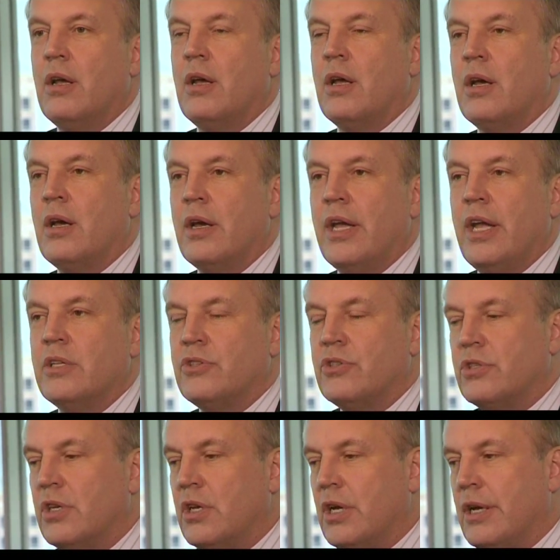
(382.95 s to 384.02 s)
uh,
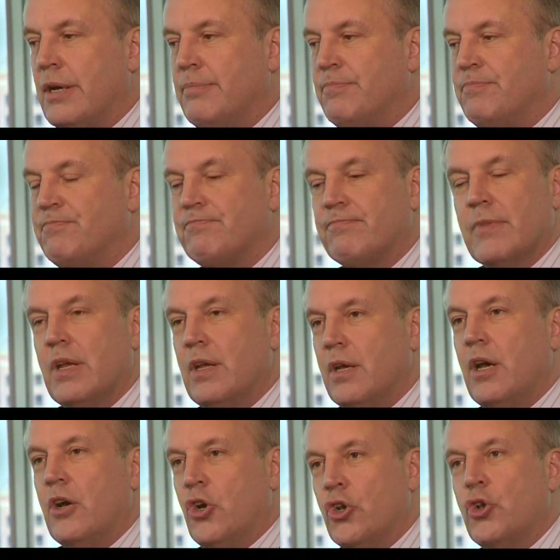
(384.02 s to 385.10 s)
it's um,
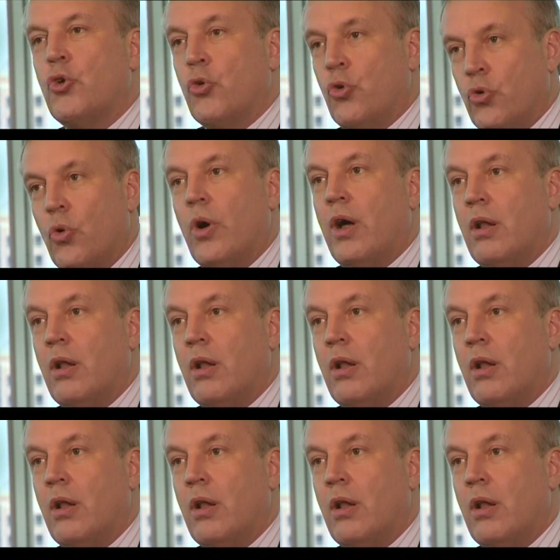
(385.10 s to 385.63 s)
a good crude